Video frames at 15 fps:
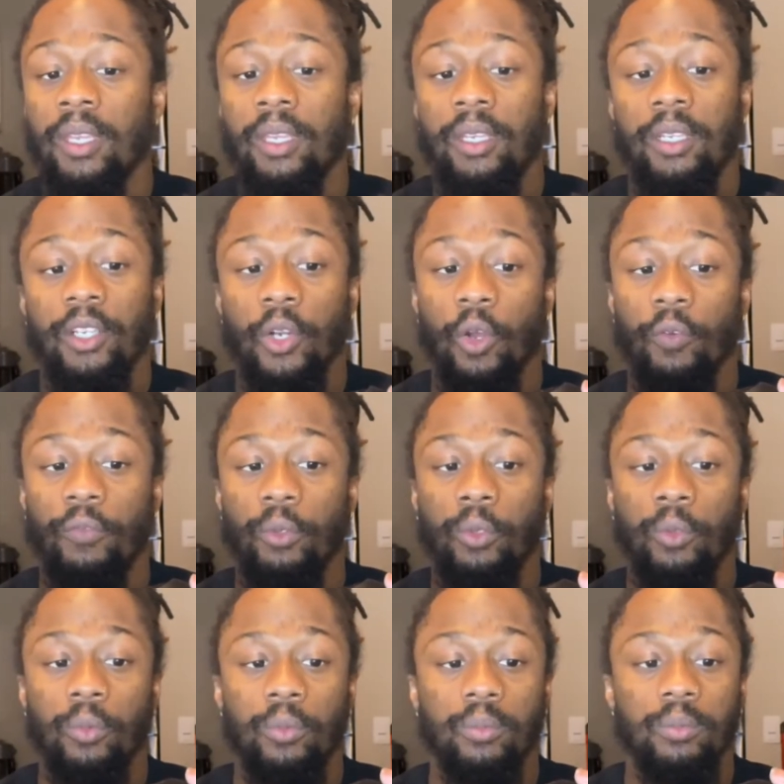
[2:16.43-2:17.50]
if
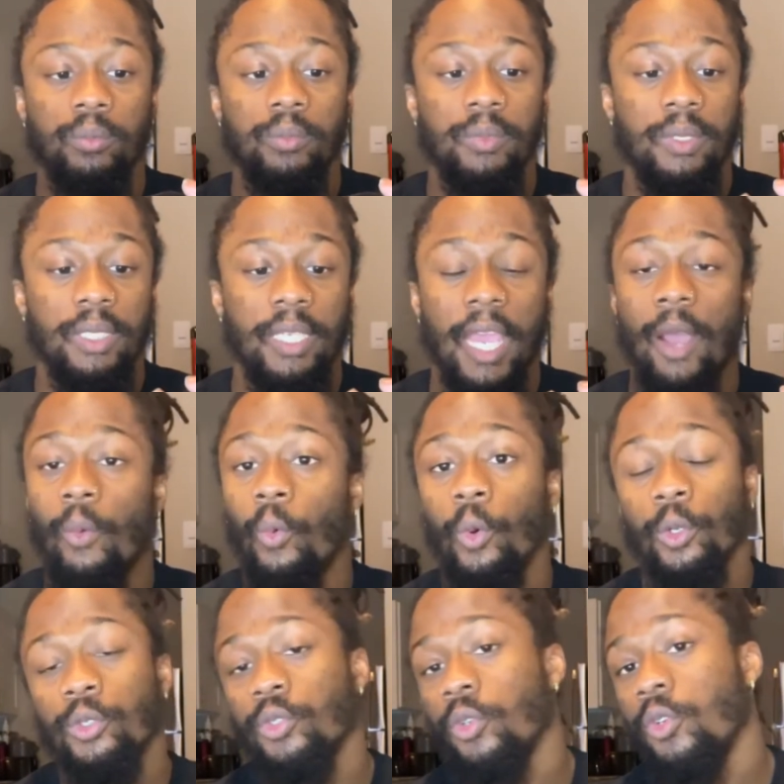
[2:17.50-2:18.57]
you got
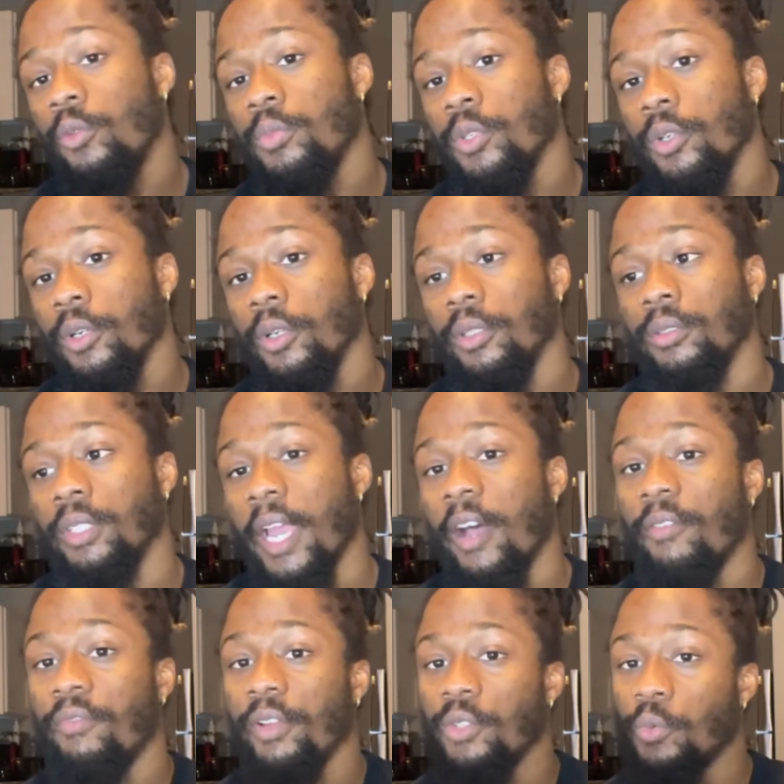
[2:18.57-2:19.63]
wardrobes or
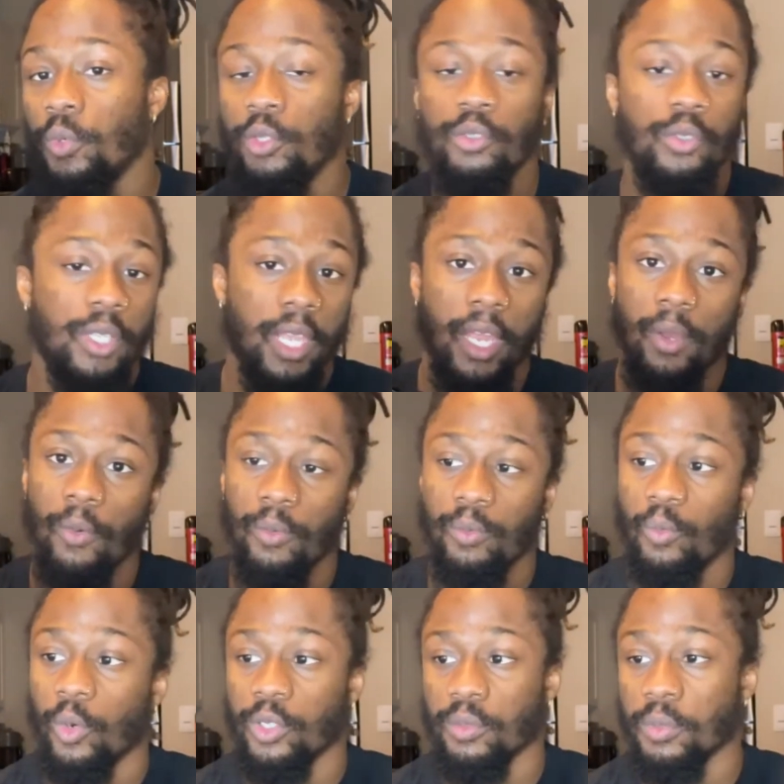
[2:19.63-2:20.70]
outfits where you just got to
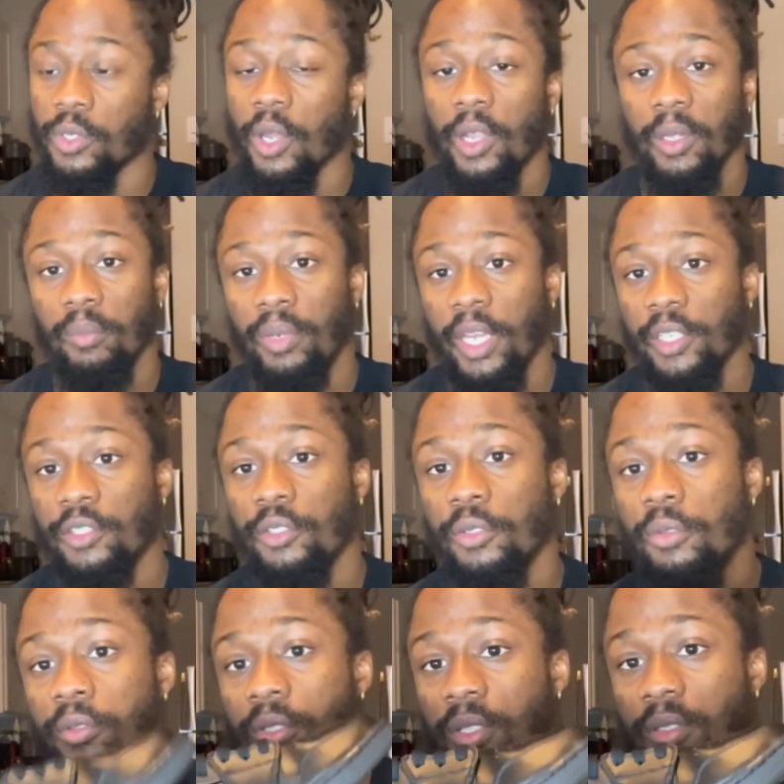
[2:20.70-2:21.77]
wear some solid black
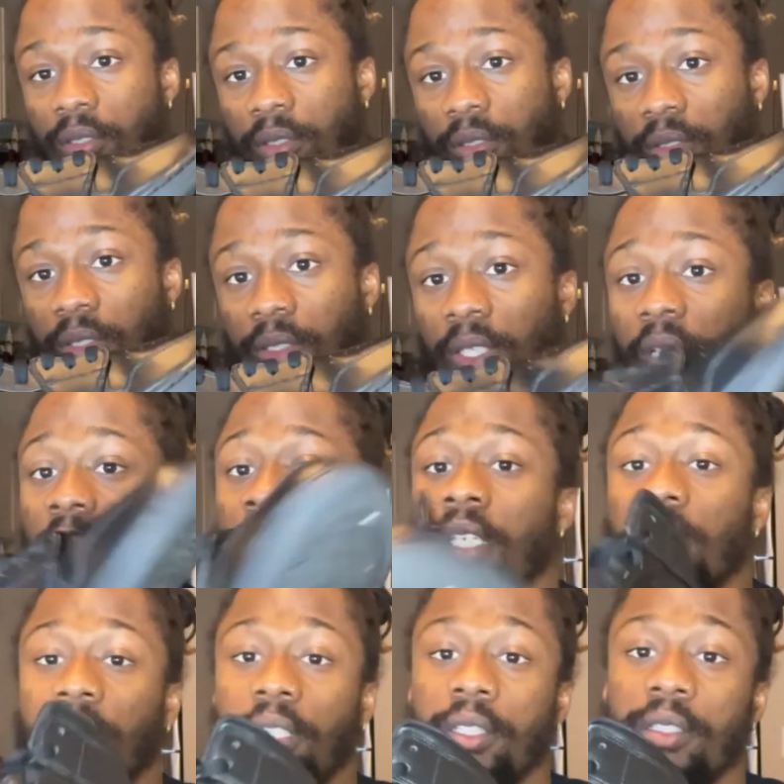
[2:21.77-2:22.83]
shoes,
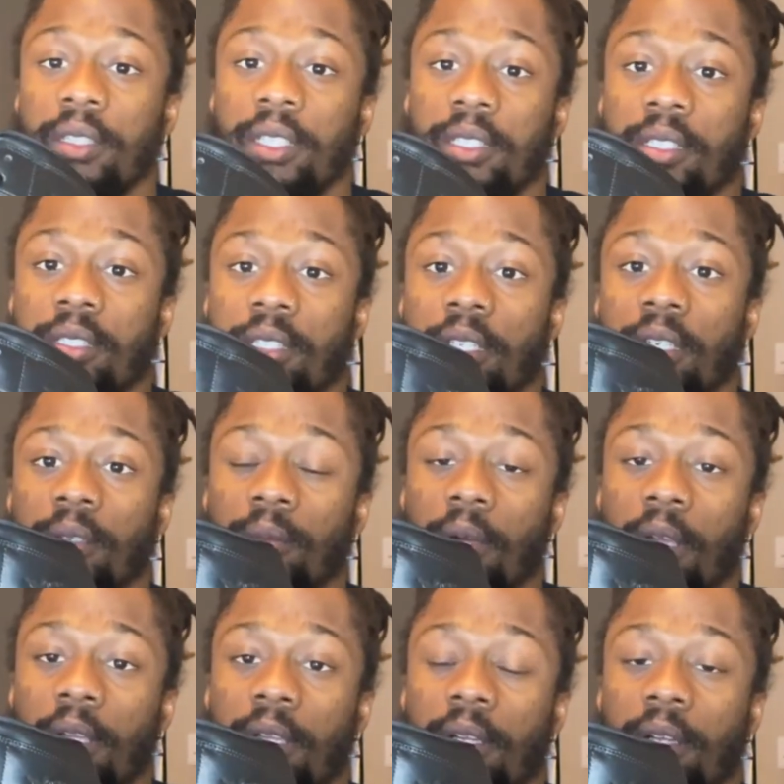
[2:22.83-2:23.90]
this is it
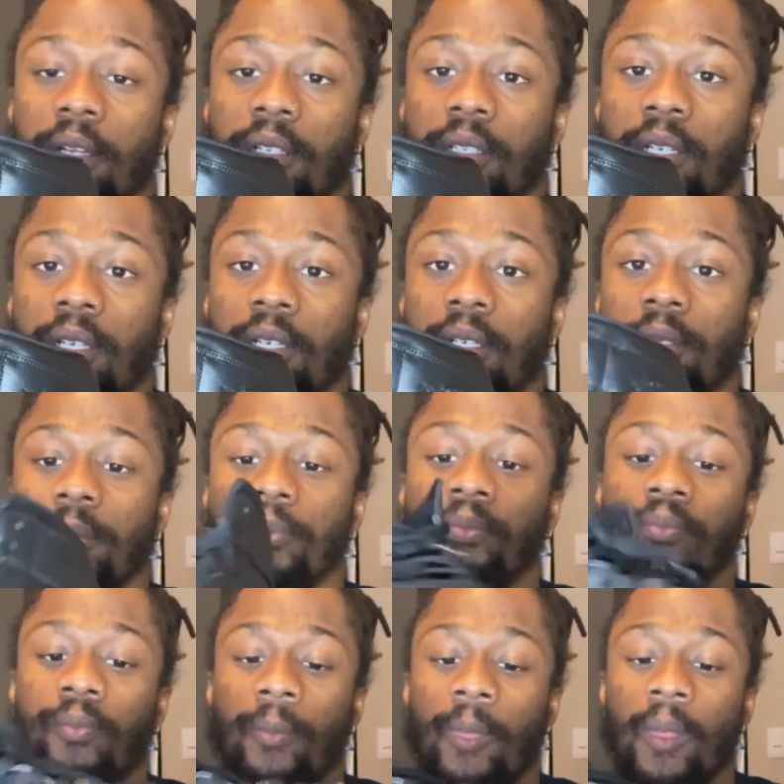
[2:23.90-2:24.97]
right here.
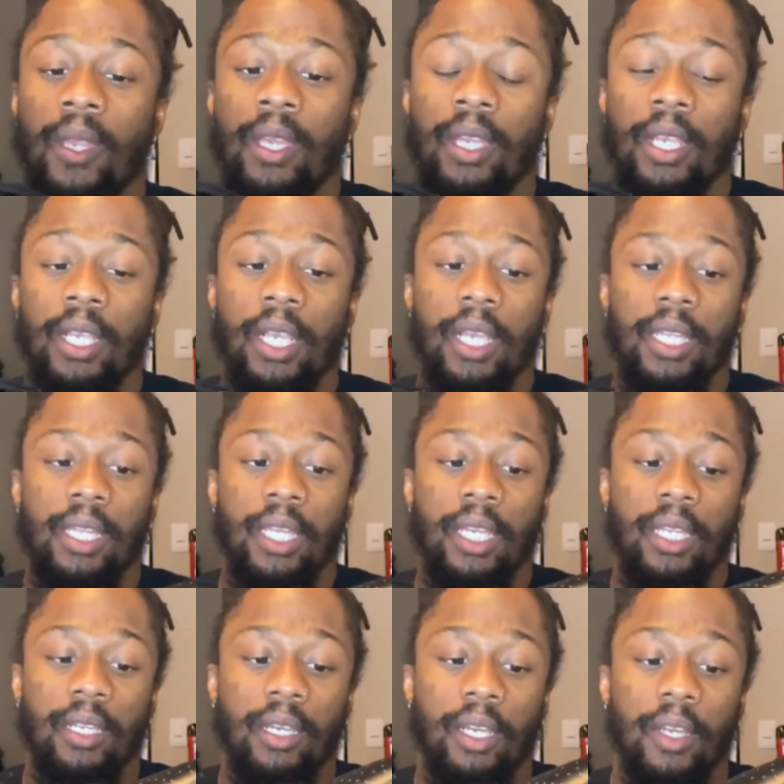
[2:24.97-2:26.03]
And
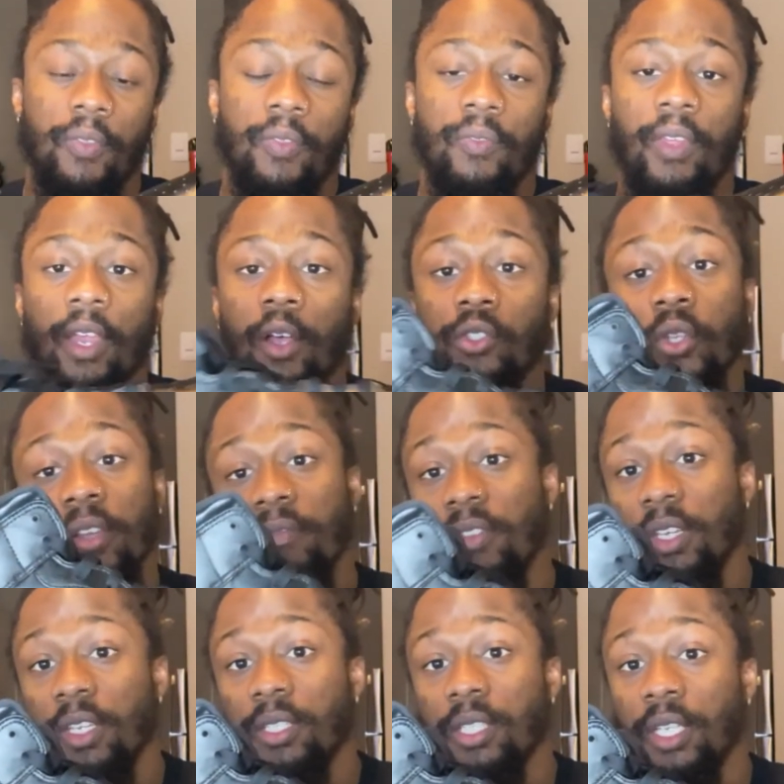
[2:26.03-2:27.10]
then they also have
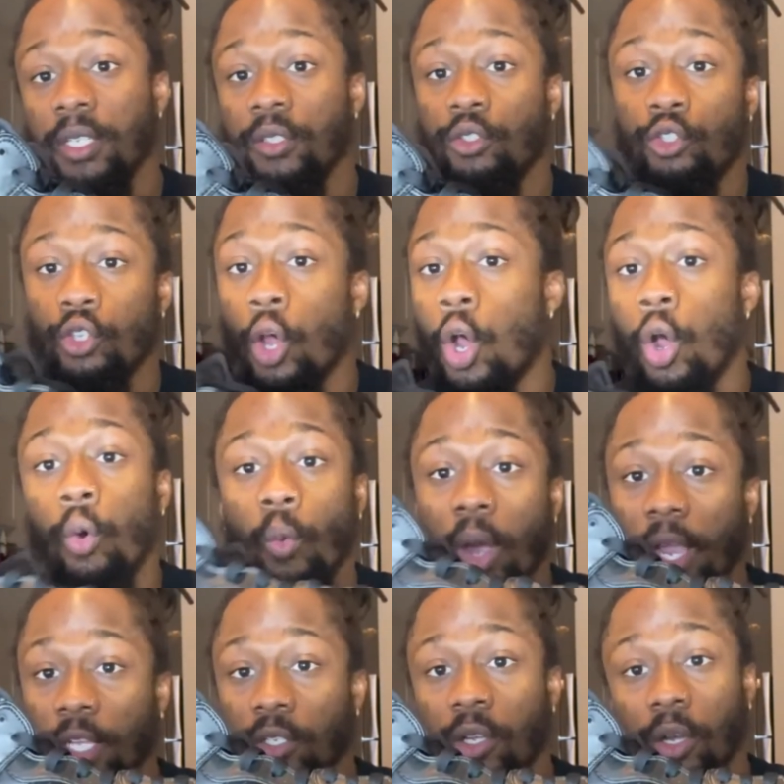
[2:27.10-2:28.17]
this in all
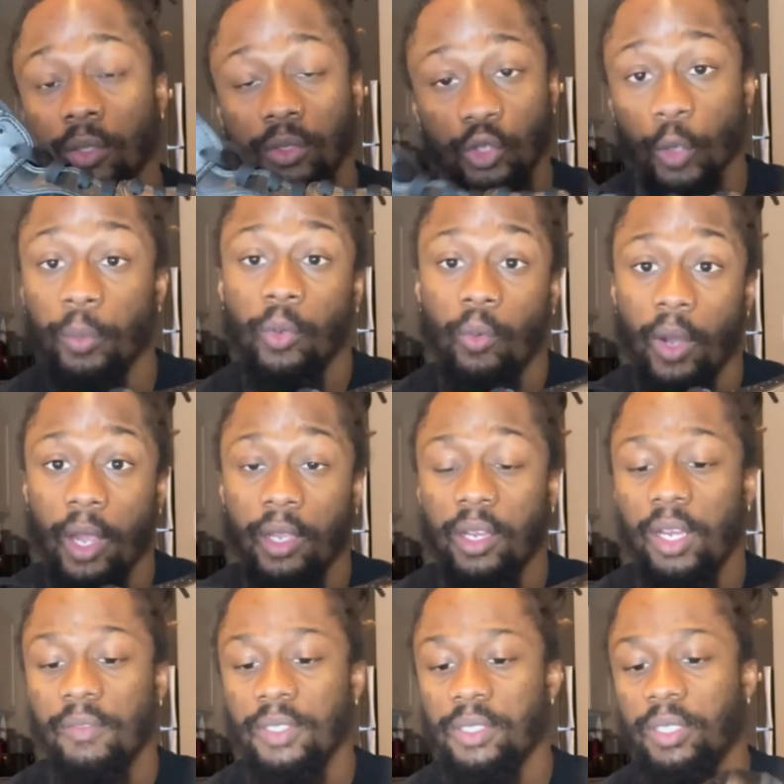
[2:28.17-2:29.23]
white called triple white,
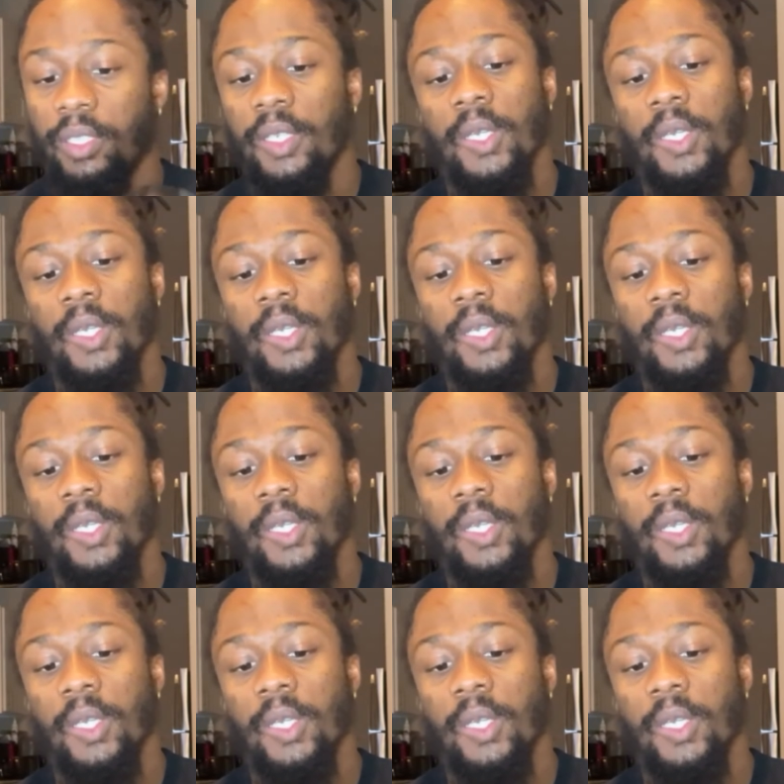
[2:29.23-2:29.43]
obviously.